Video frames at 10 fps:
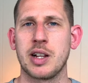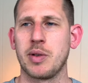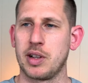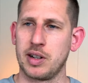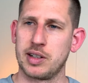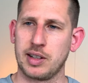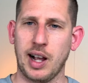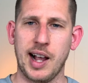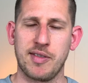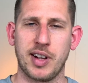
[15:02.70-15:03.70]
whether it's
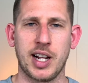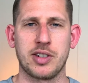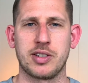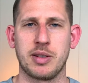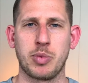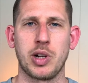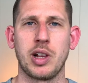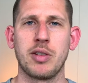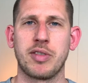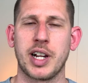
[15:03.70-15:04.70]
high financial set point,
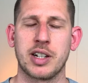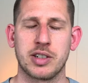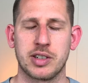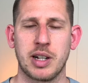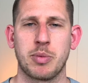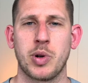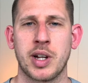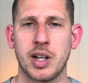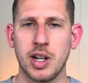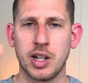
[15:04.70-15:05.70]
low financial set point.
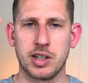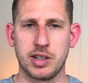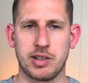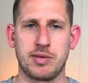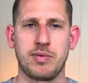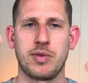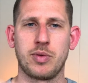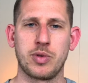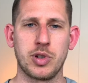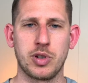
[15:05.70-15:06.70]
Just
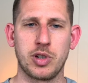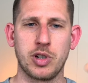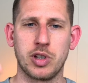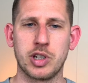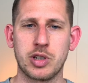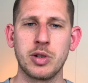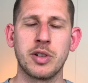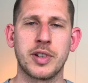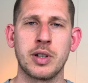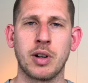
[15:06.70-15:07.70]
the two of
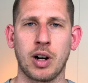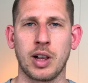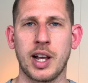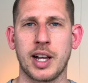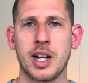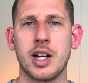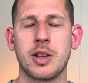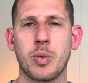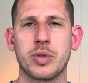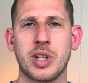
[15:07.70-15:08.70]
you are like
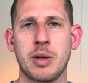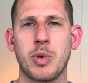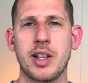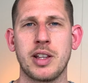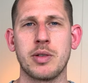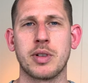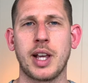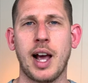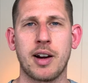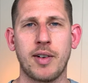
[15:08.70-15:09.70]
the same way that you
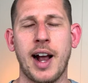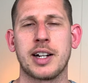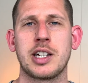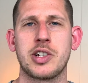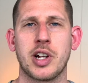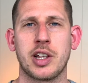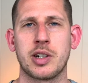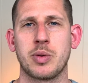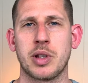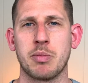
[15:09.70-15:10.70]
counteract each other
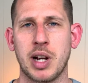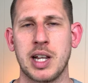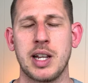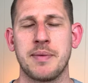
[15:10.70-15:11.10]
with money